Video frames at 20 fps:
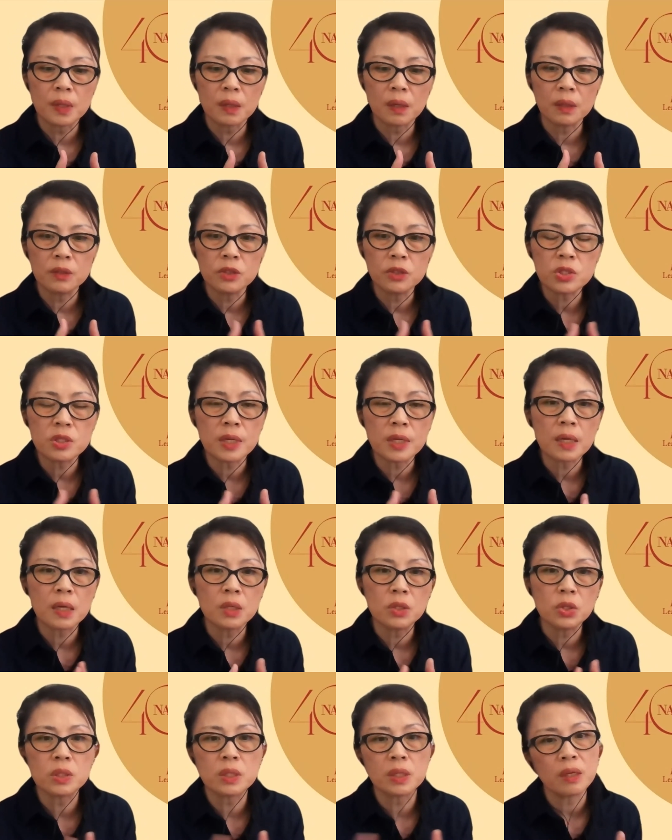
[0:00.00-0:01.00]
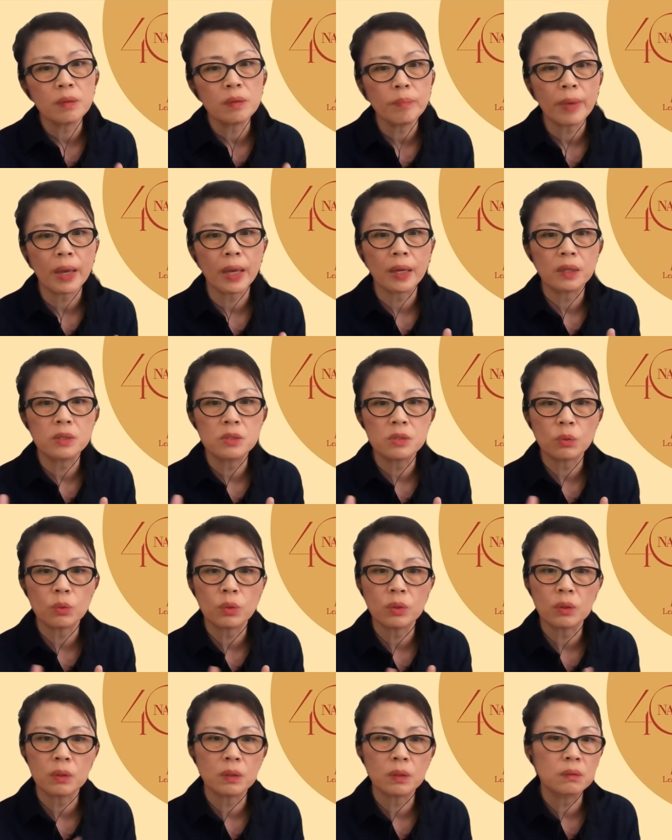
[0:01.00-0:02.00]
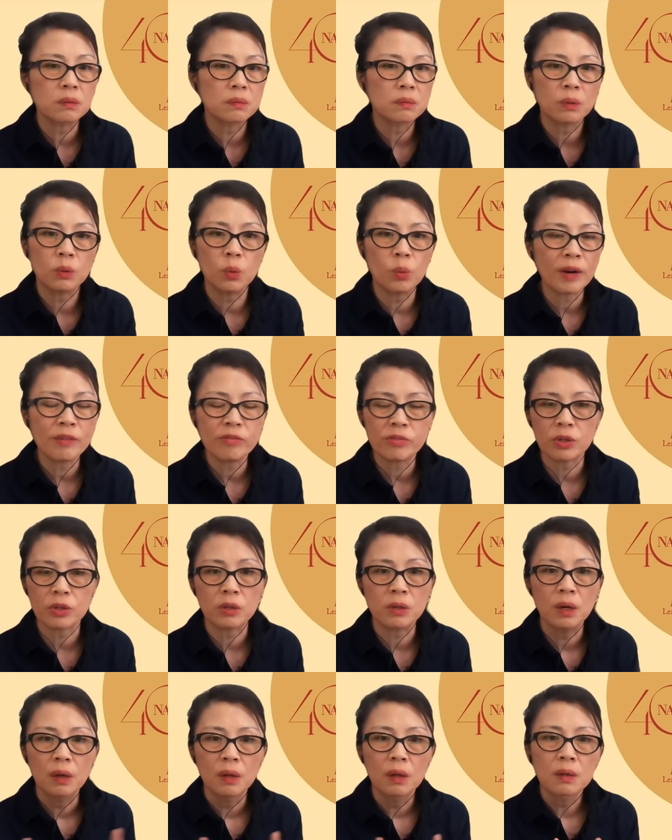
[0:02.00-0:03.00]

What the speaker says: understanding your teammates or whoever